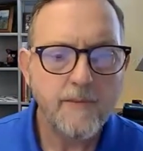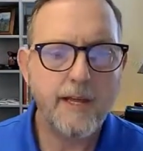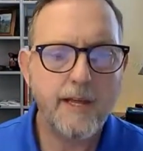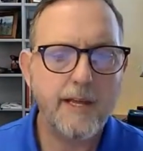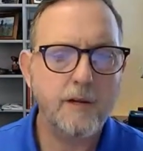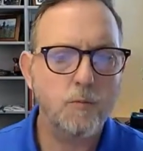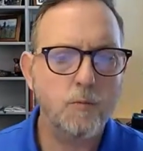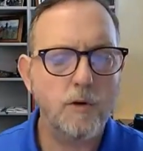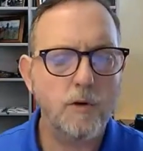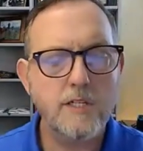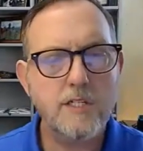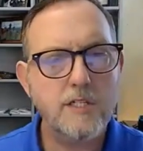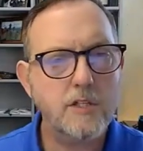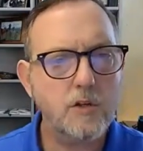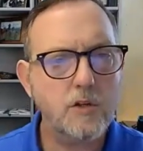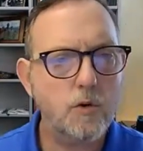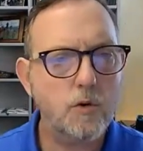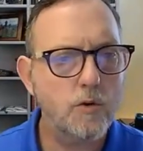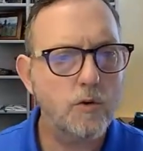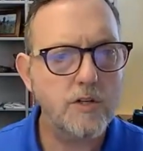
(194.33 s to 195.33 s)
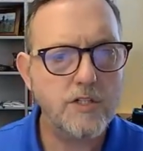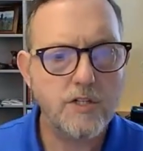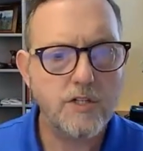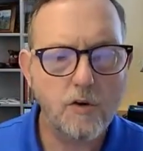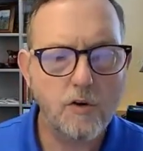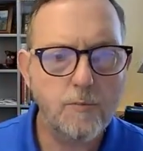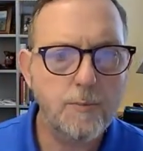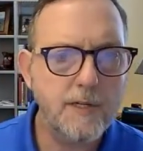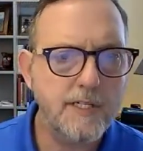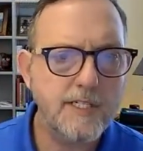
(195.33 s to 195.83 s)
And once the course
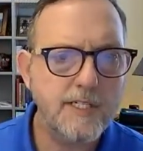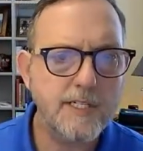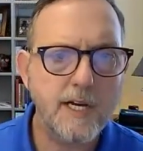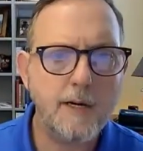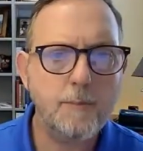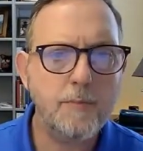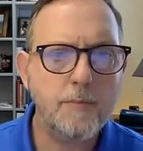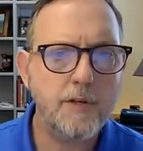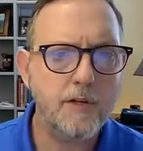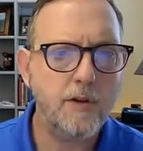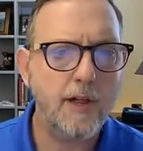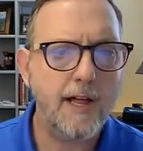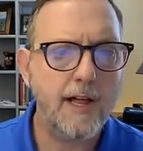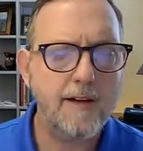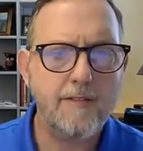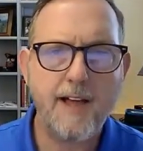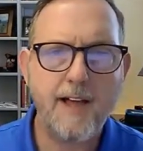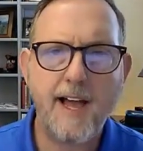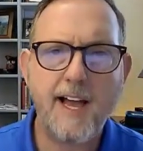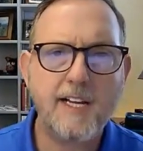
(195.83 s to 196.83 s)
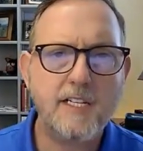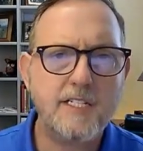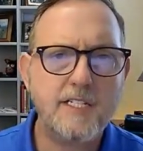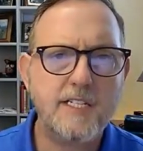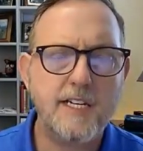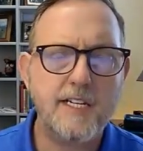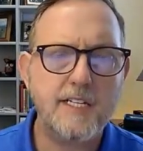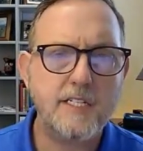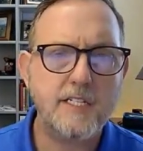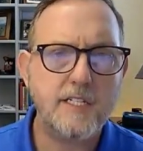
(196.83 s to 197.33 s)
opens up, you'll have
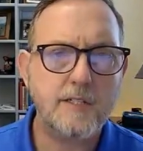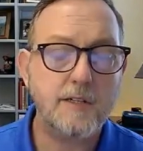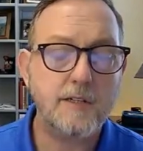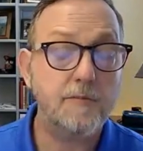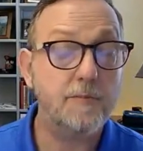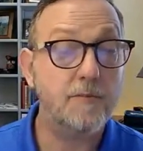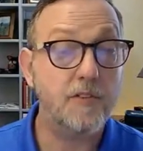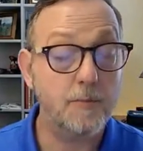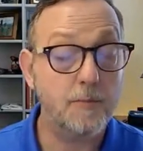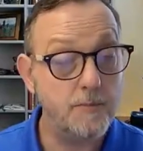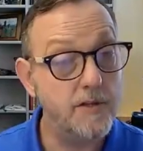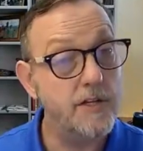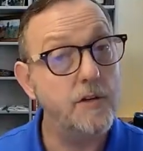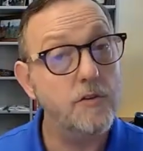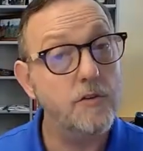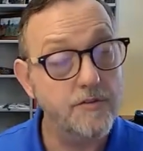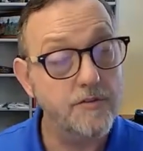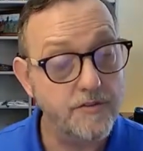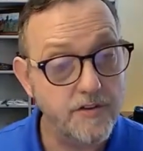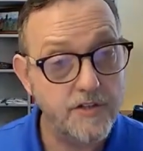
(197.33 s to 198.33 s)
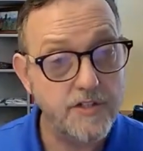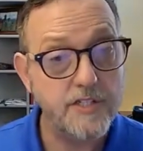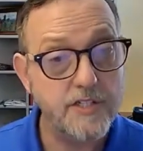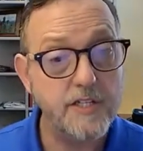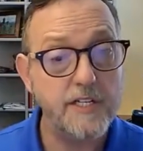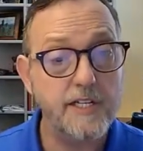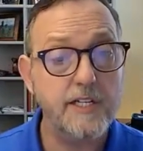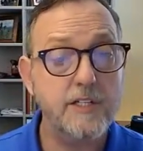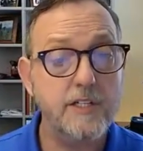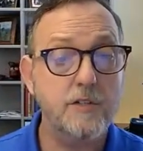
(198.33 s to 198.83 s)
access from the
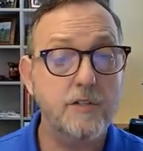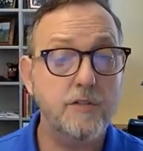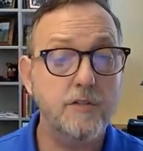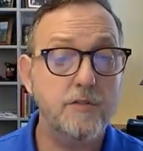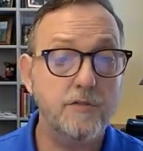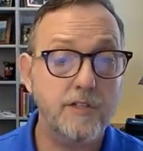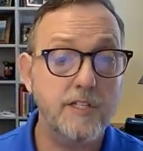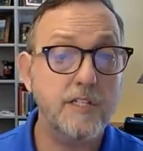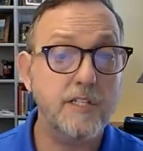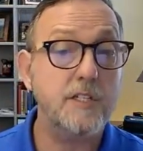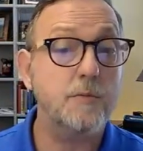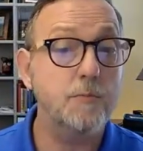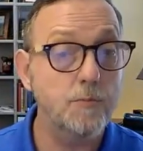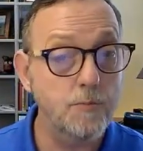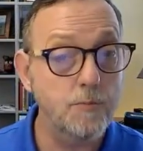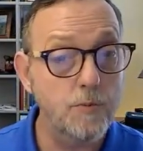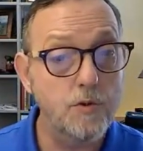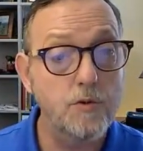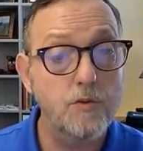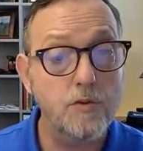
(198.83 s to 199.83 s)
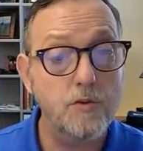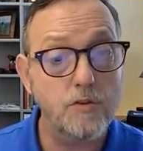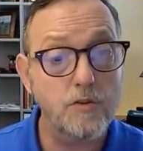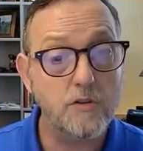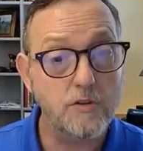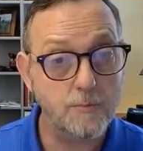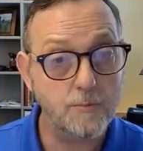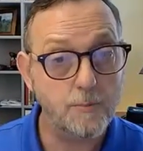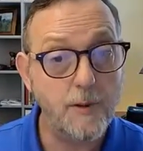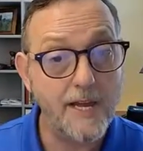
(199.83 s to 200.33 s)
university to this
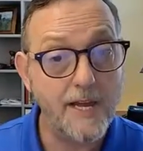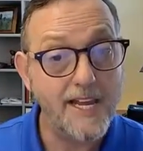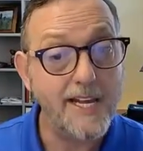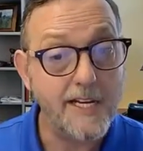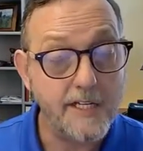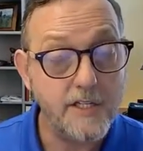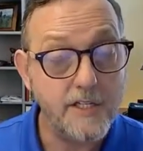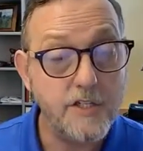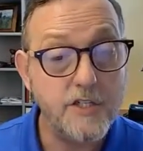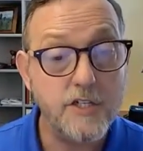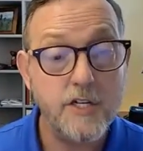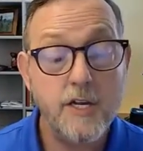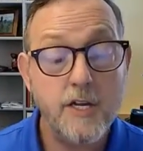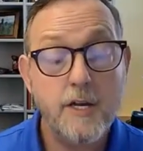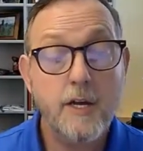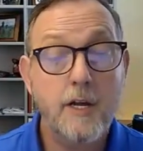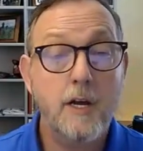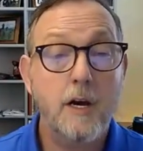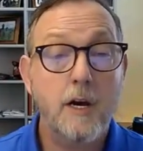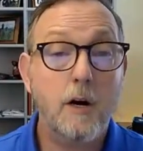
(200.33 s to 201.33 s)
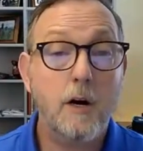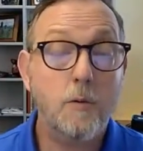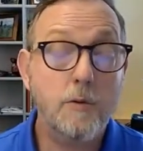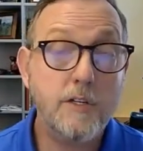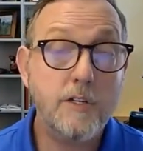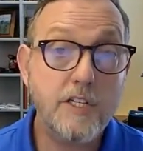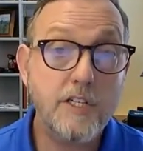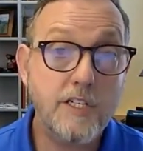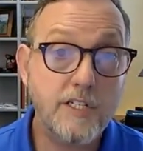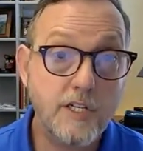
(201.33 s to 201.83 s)
Moodle page,
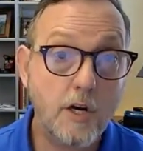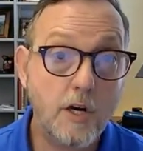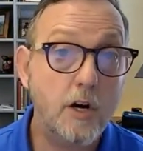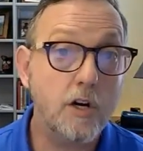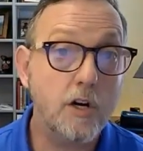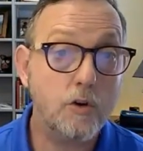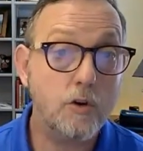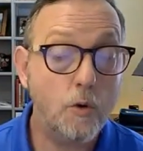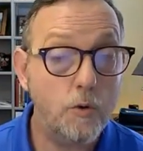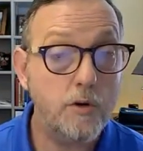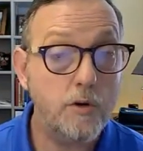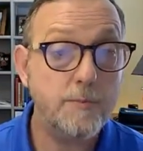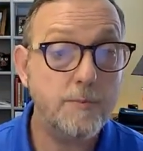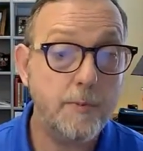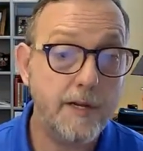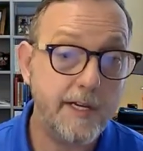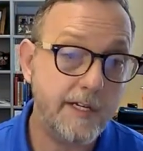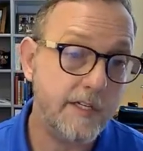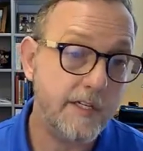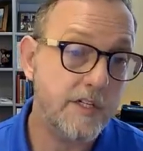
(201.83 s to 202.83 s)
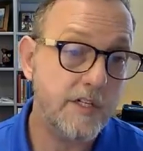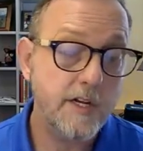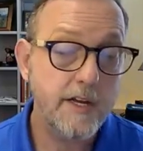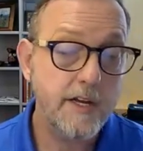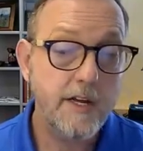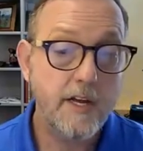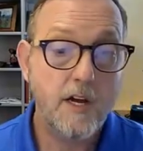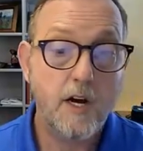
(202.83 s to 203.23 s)
which is our course page.